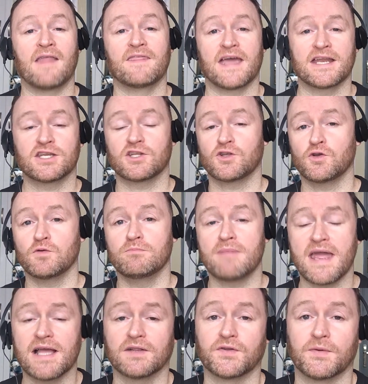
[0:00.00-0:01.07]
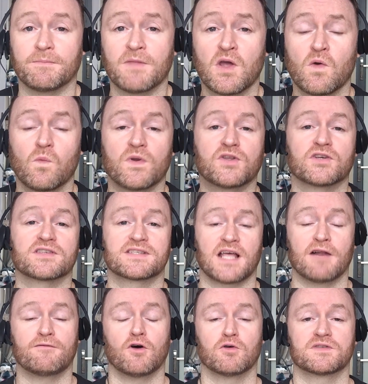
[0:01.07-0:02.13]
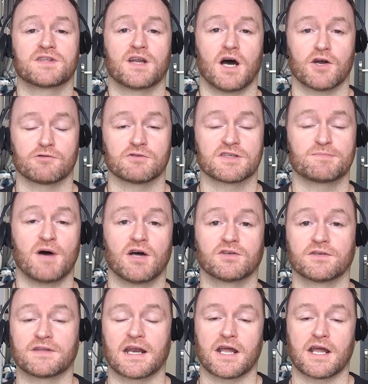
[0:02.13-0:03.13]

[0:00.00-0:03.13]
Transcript: and then you mail them with your self-hosted autoresponder